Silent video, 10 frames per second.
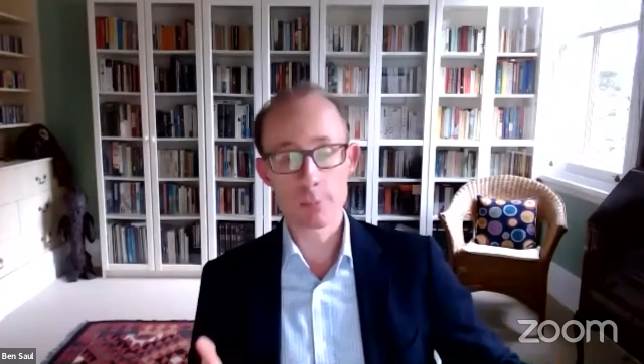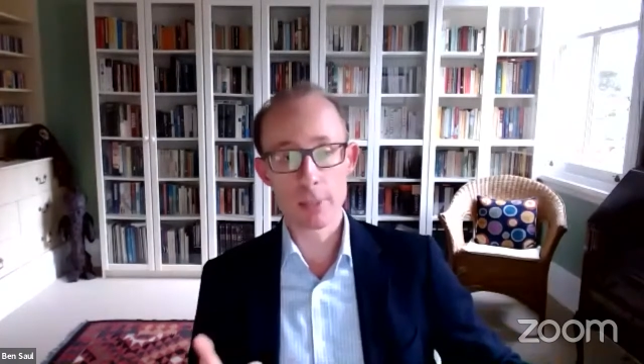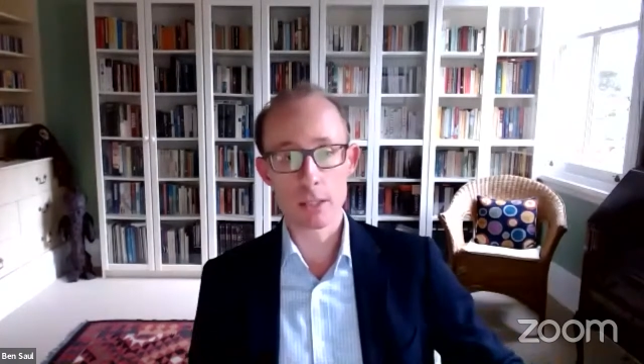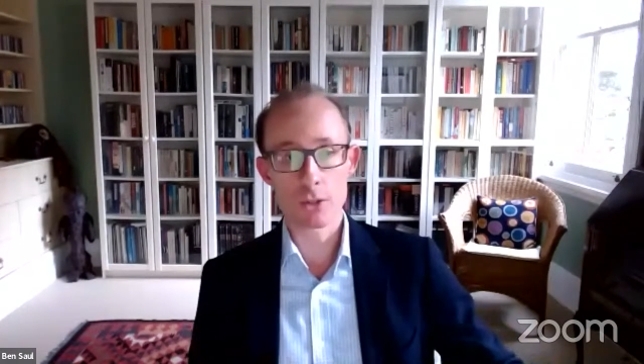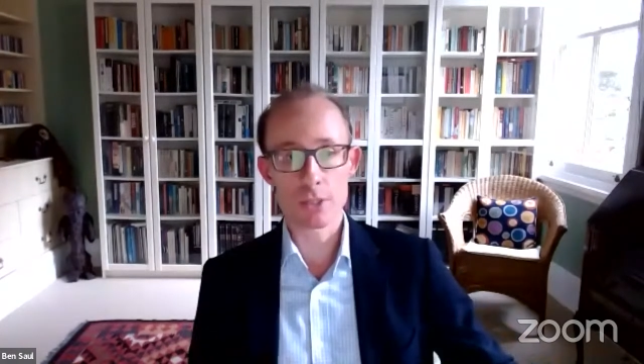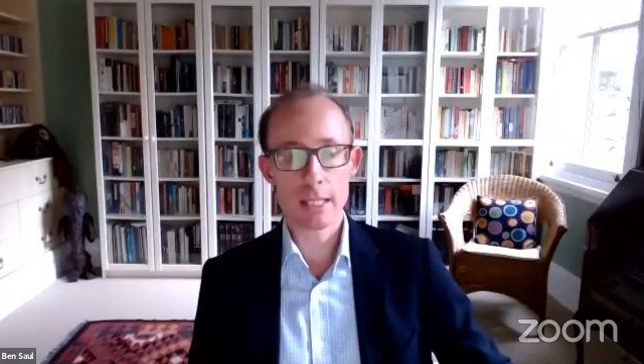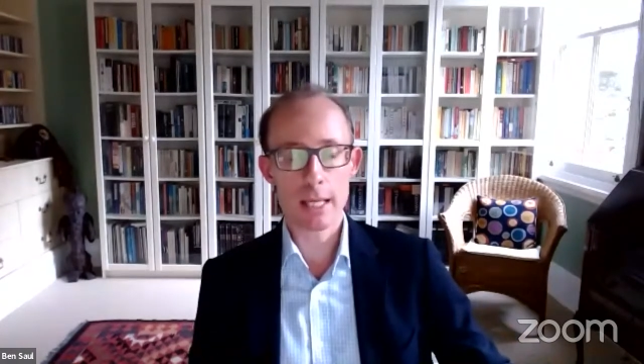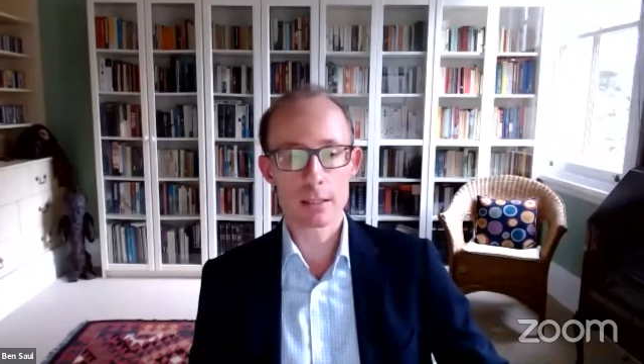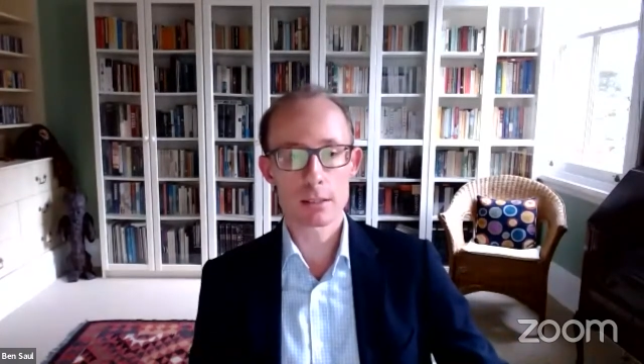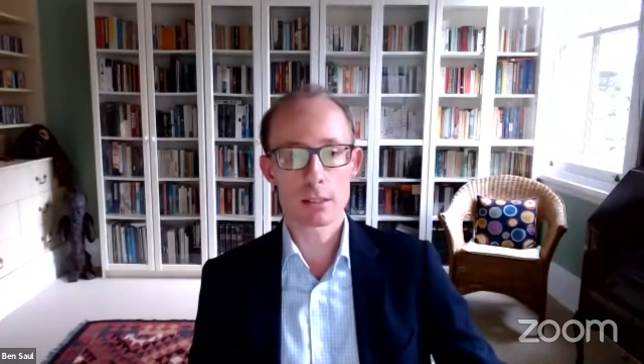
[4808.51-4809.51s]
being used
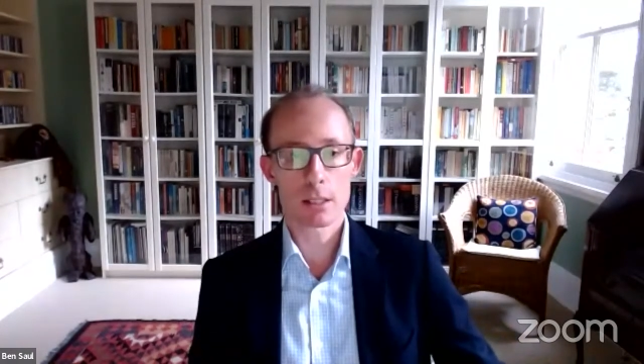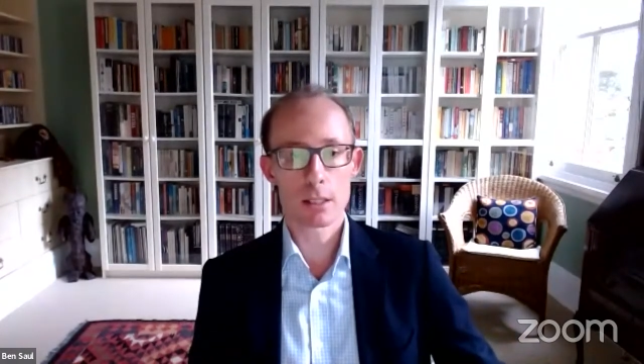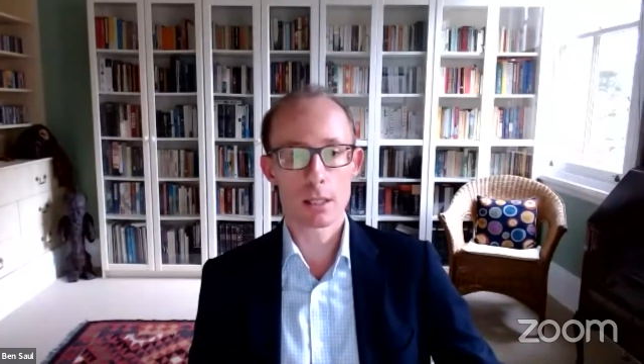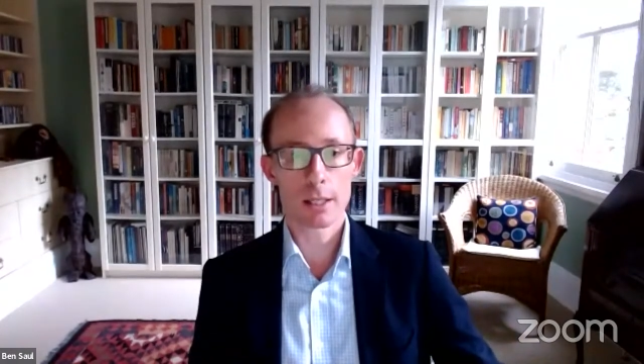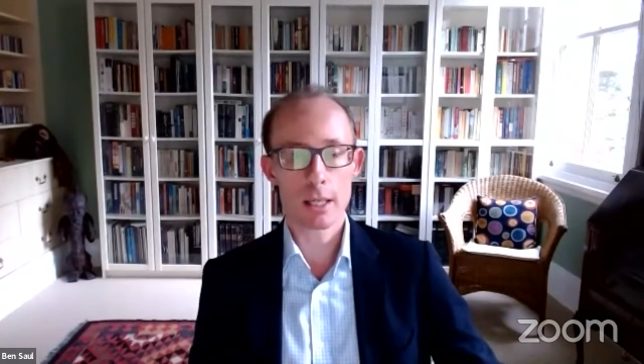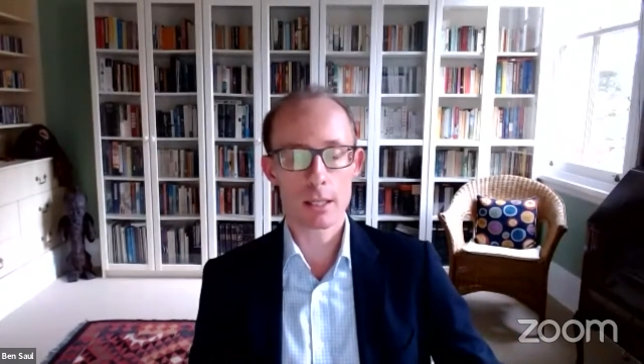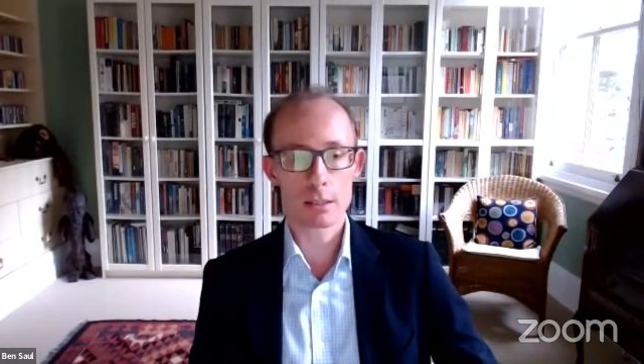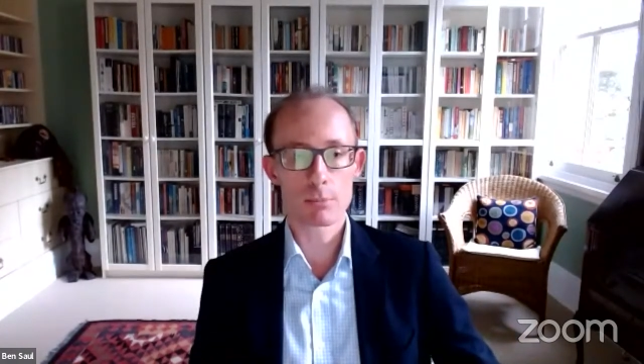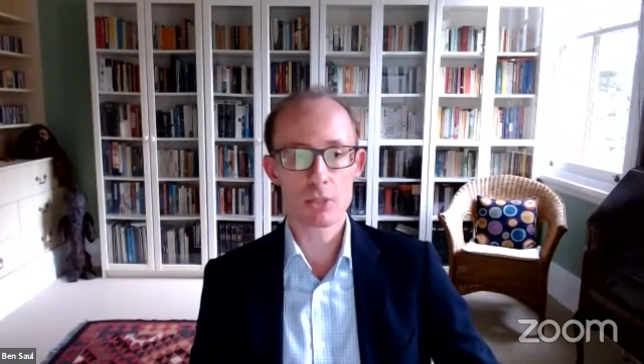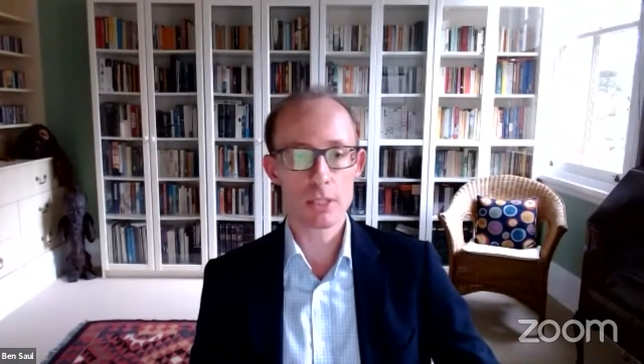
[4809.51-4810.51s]
against
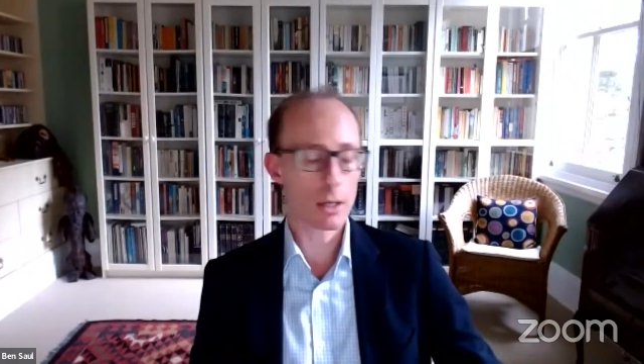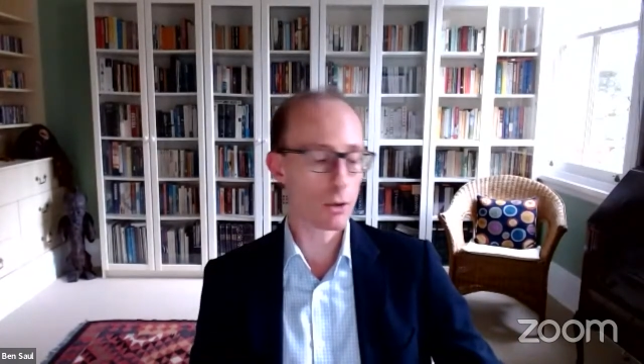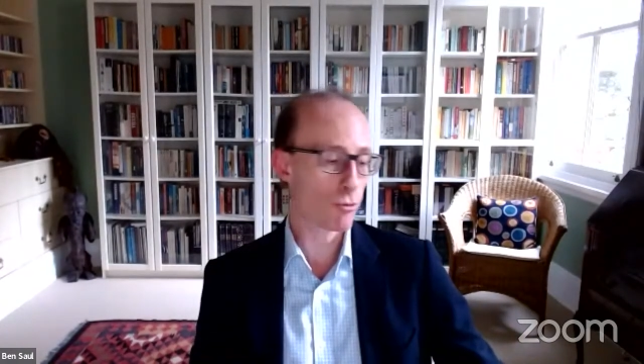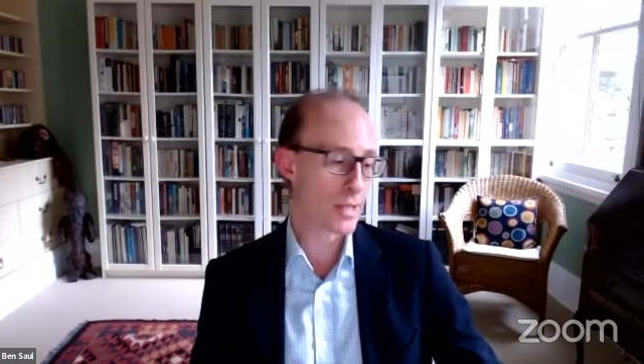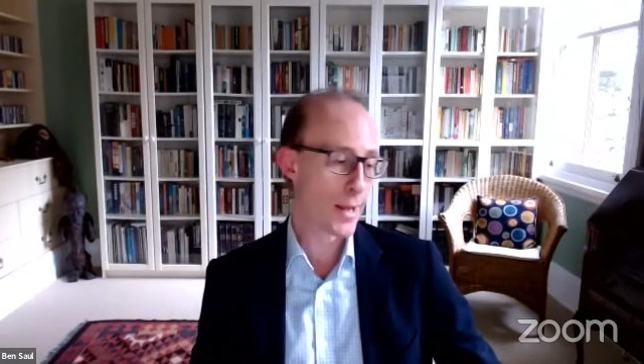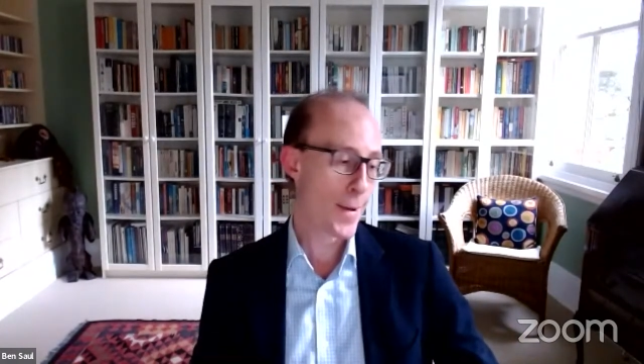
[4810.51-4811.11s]
themselves.